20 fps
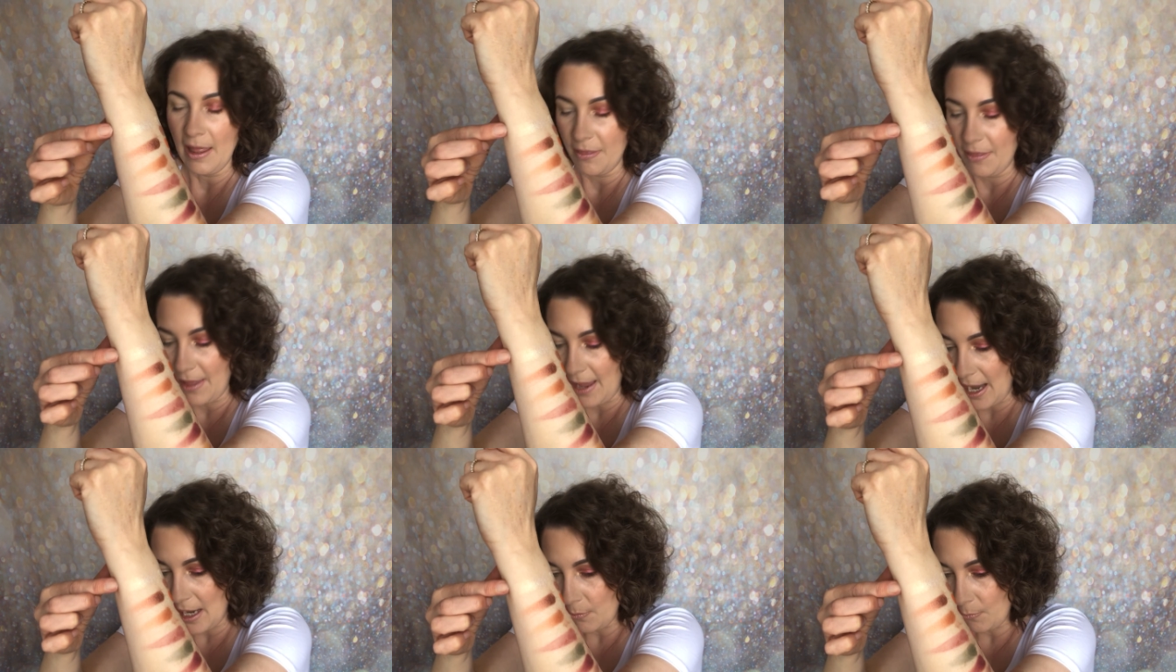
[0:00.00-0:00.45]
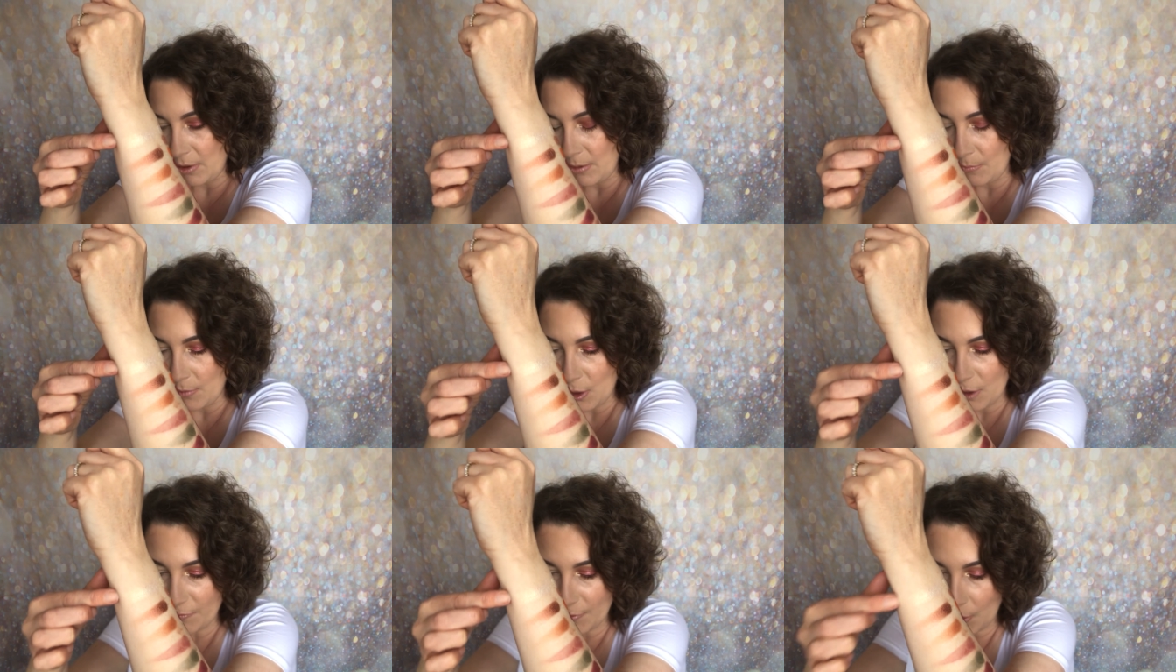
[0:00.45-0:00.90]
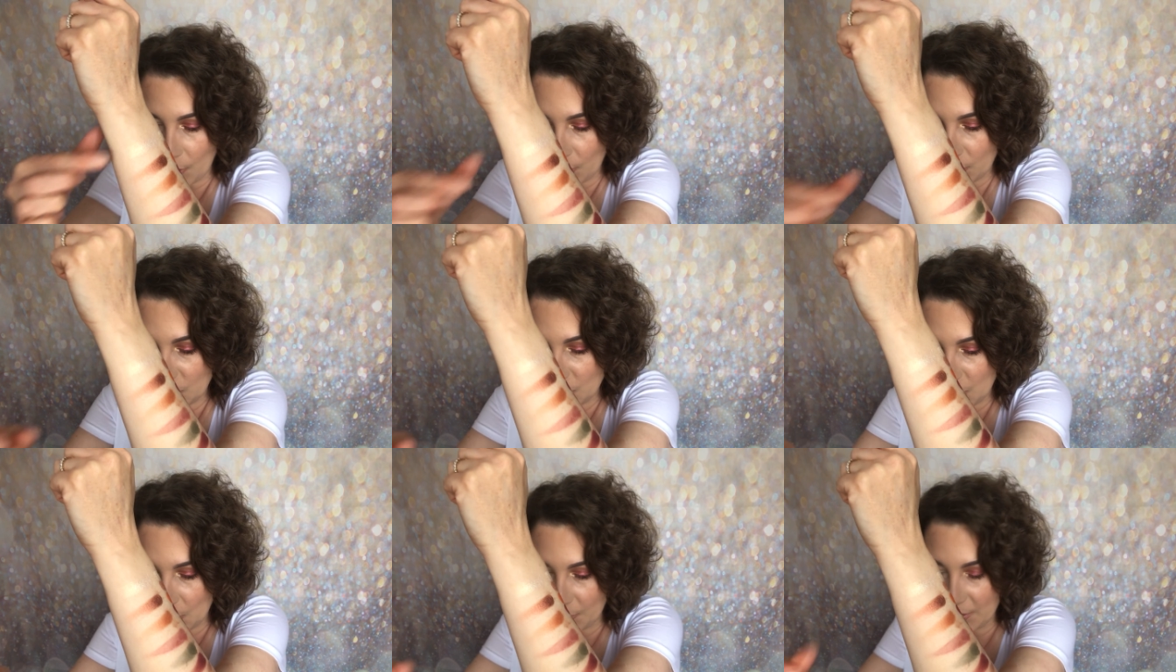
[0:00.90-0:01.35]
Then we move
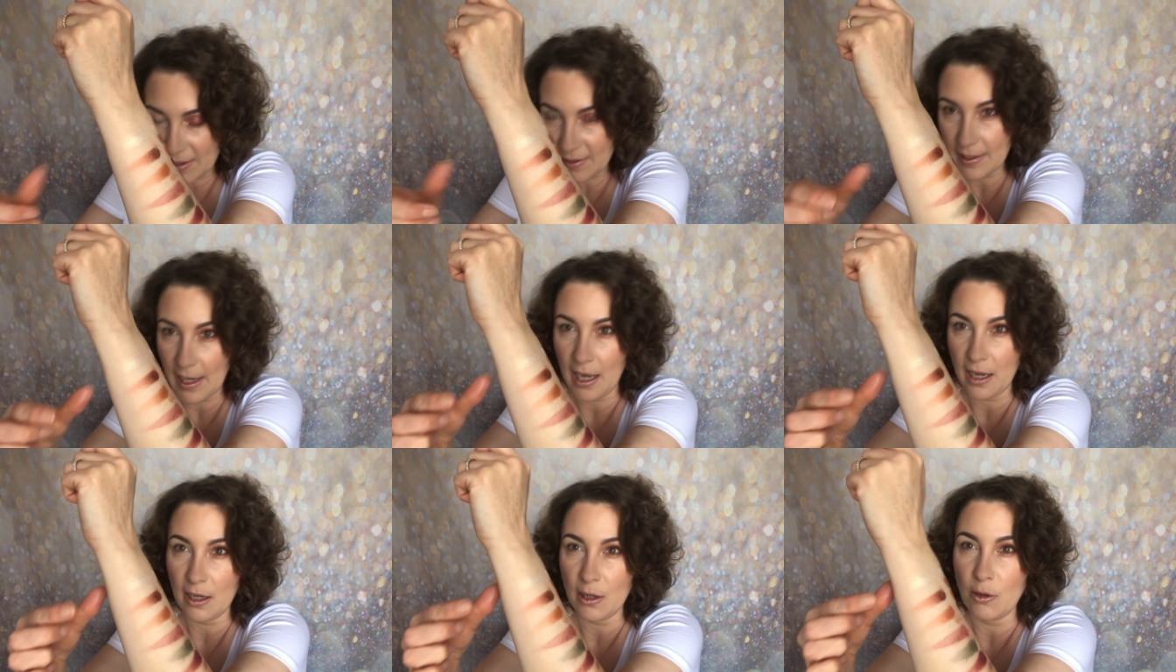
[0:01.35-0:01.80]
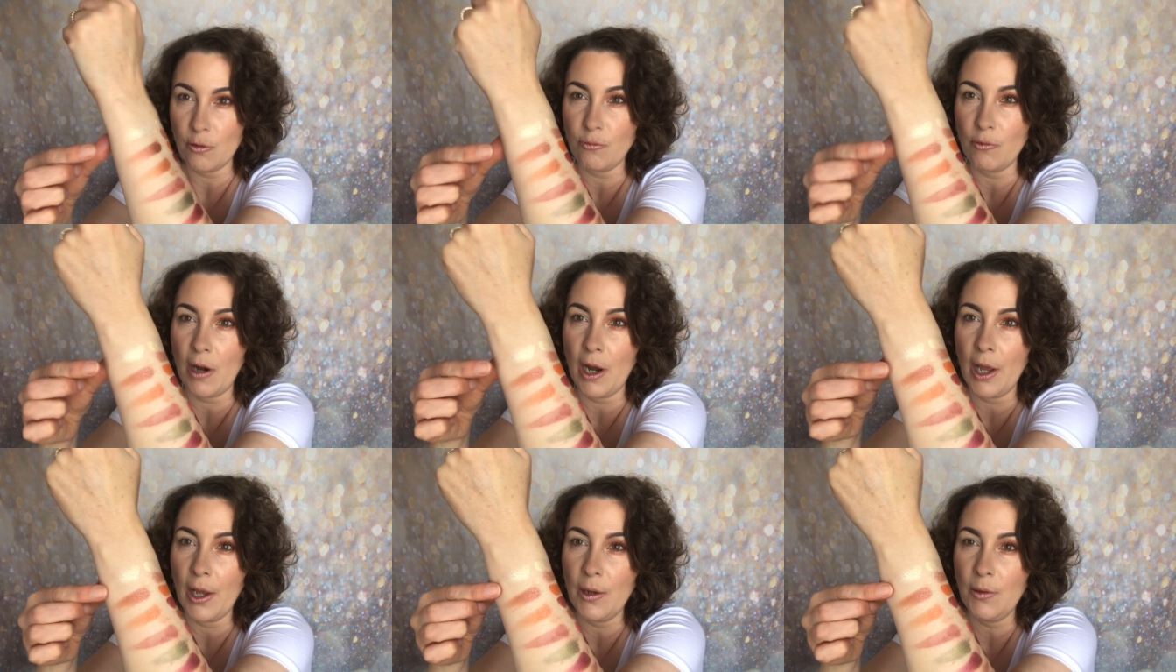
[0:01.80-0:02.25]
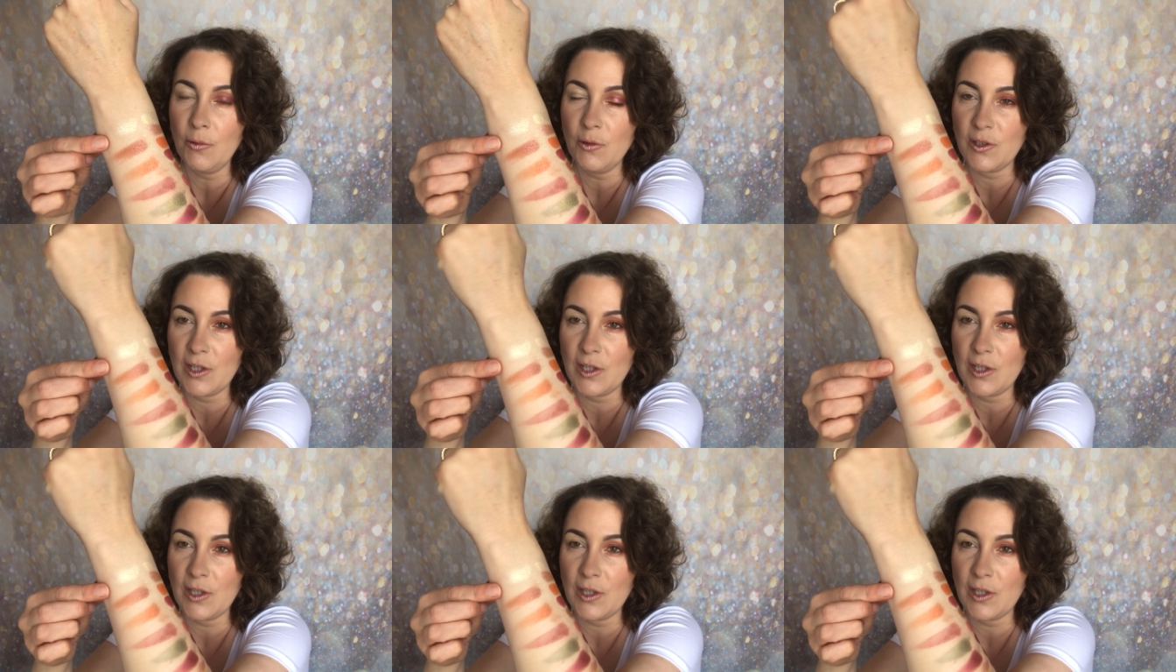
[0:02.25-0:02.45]
on to the second row.